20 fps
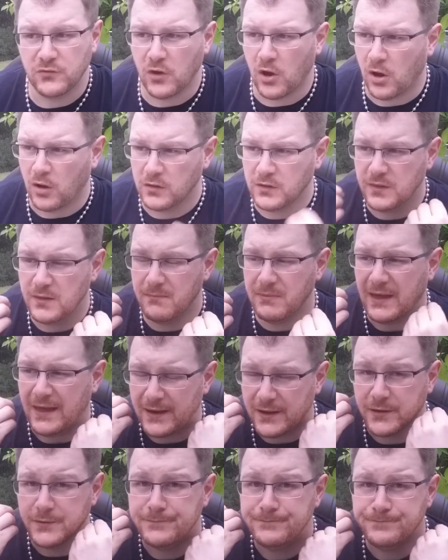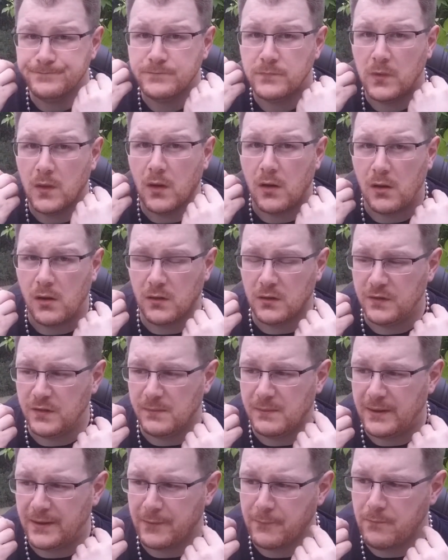All in the back. All in
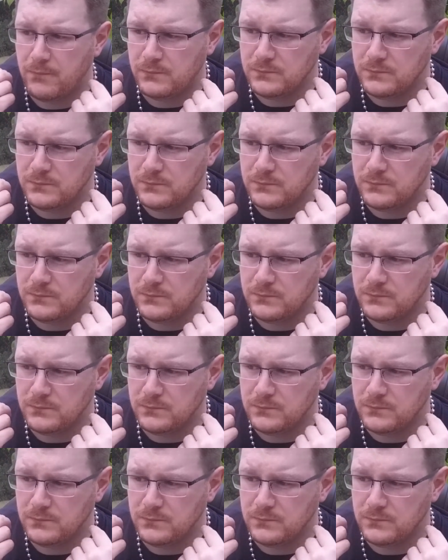the back.